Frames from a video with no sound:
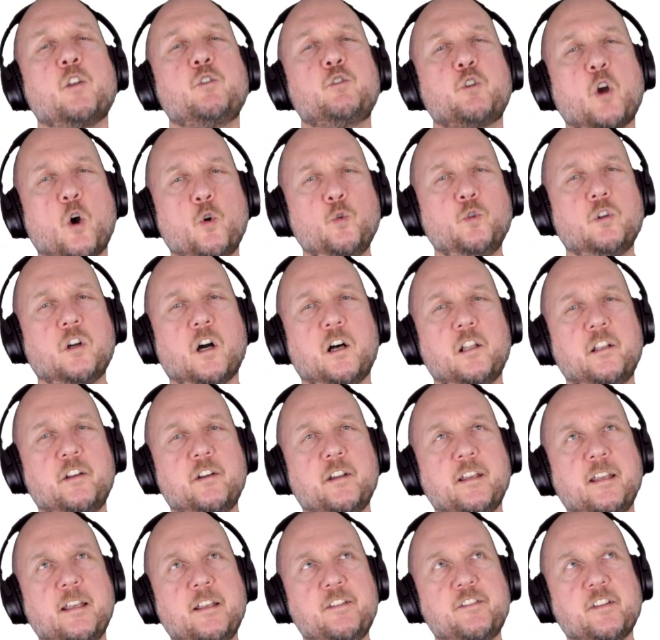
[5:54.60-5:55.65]
Tone
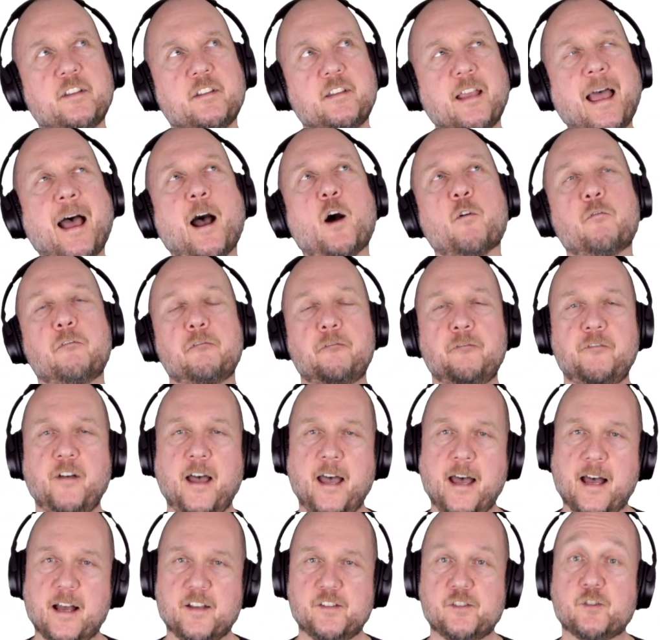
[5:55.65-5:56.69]
color isn't how
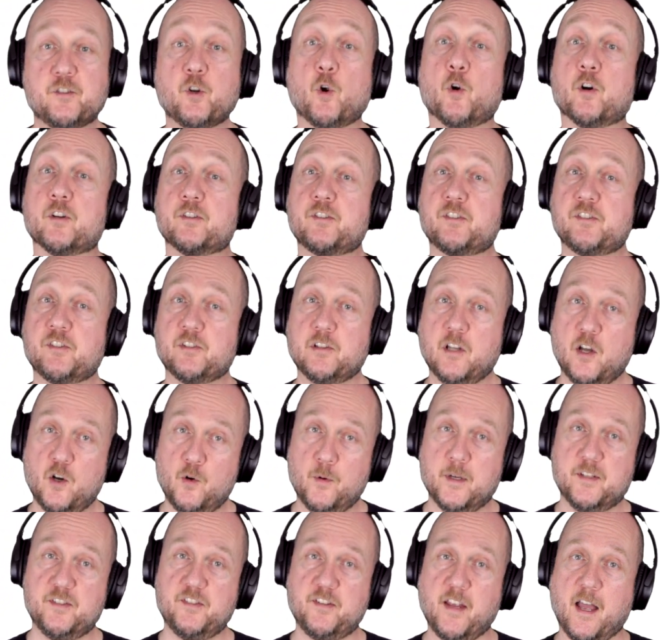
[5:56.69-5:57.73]
fast or slow
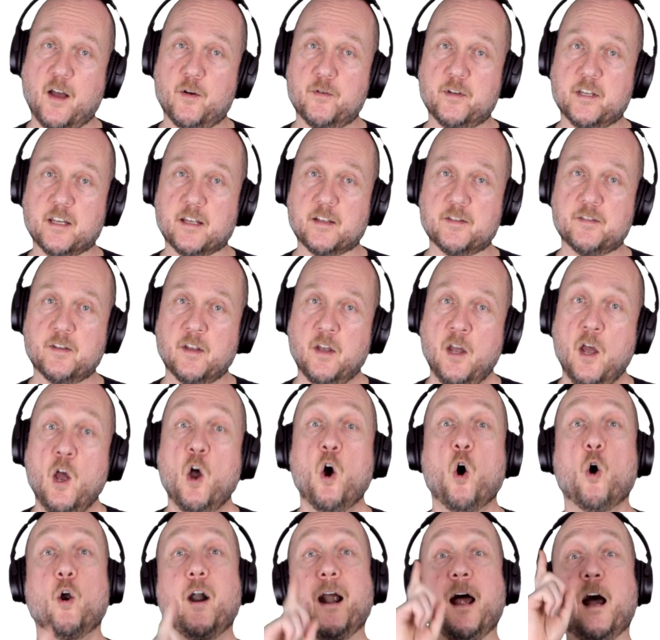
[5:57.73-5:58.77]
a sound is,
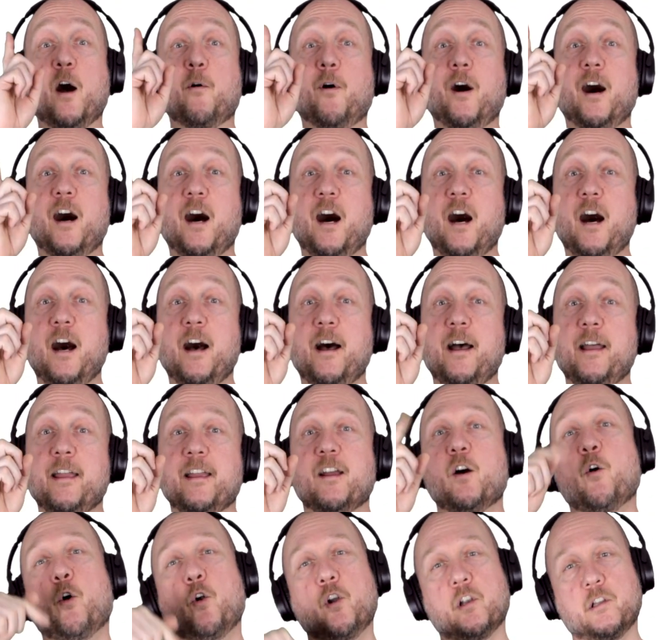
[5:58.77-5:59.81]
or how high
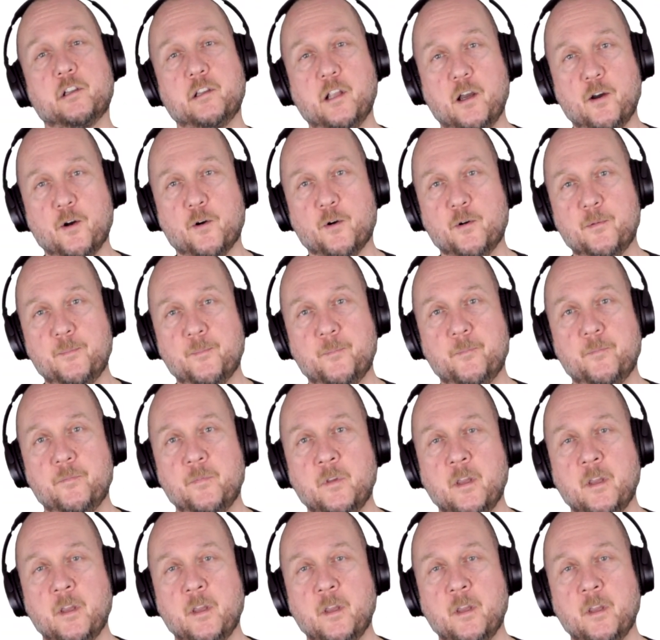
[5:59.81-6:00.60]
or low.